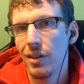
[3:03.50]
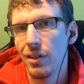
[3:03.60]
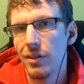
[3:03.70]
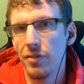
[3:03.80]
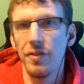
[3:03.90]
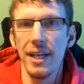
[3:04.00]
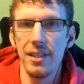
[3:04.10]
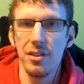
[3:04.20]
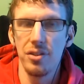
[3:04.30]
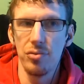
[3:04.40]

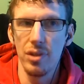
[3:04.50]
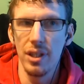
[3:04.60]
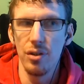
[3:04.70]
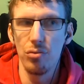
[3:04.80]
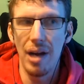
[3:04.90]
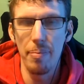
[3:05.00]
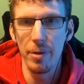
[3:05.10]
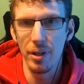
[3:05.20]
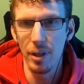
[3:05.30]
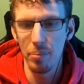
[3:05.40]
phase 3,
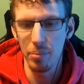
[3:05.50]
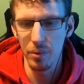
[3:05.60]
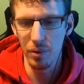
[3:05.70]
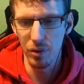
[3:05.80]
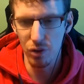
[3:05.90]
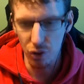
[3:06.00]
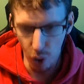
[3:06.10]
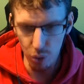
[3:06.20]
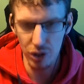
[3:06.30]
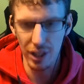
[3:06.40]
wrapping up
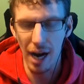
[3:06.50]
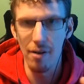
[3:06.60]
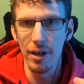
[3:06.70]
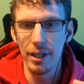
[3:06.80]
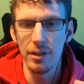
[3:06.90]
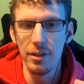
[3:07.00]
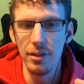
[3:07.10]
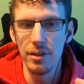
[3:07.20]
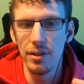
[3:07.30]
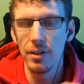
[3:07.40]
those
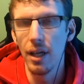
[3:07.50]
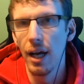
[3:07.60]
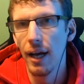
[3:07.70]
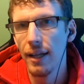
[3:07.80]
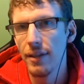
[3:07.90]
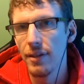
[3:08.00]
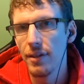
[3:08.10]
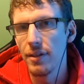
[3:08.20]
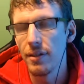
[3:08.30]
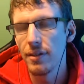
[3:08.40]
characters.
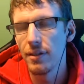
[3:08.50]
And